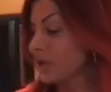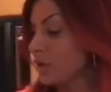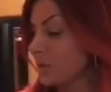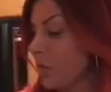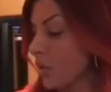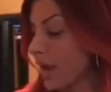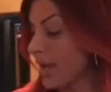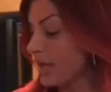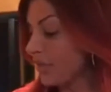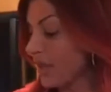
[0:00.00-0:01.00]
so you would pour
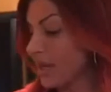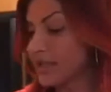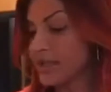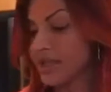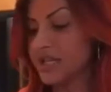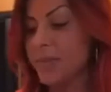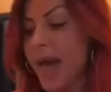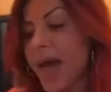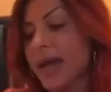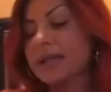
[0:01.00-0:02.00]
anything into these
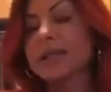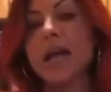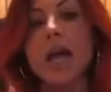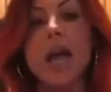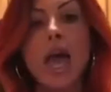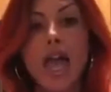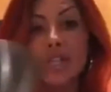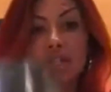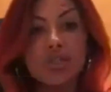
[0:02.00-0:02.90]
bags and